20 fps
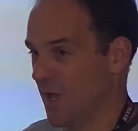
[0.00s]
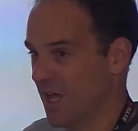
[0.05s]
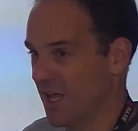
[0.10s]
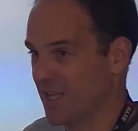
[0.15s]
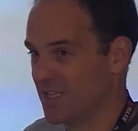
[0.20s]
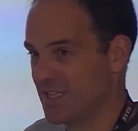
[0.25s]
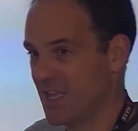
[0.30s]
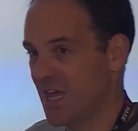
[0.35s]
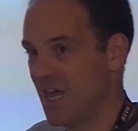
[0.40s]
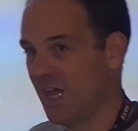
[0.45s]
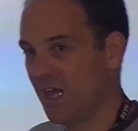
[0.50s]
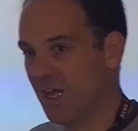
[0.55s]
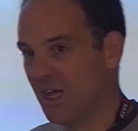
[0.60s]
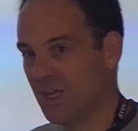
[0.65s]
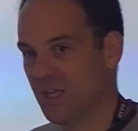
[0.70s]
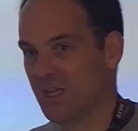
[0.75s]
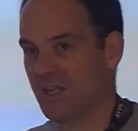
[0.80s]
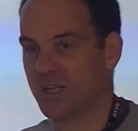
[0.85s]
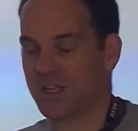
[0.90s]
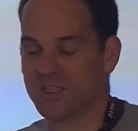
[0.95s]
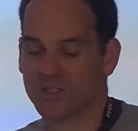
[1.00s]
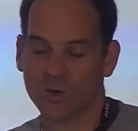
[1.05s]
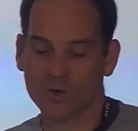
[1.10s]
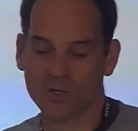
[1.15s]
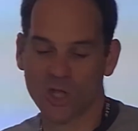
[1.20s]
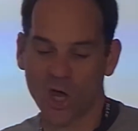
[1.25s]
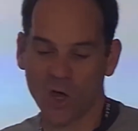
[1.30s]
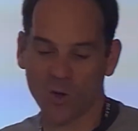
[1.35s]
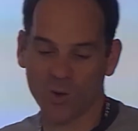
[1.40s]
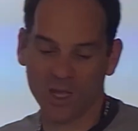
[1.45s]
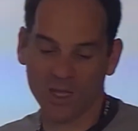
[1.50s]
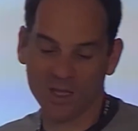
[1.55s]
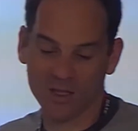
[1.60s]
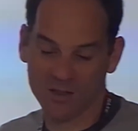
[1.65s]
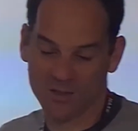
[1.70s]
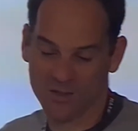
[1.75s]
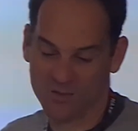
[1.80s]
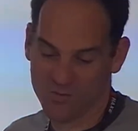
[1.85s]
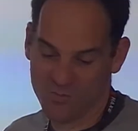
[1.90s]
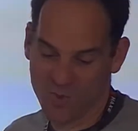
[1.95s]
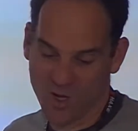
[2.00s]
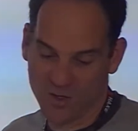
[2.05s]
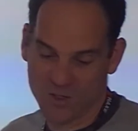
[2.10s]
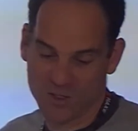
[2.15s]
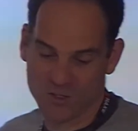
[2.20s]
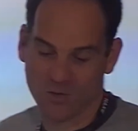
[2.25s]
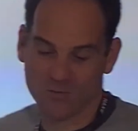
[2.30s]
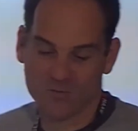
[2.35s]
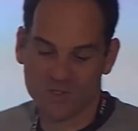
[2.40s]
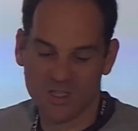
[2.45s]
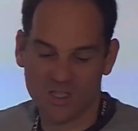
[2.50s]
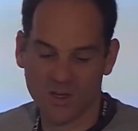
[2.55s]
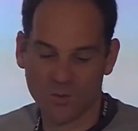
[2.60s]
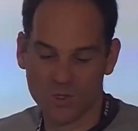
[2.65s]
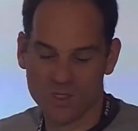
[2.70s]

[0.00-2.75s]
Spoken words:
it's there, it's ongoing. Microsoft, in their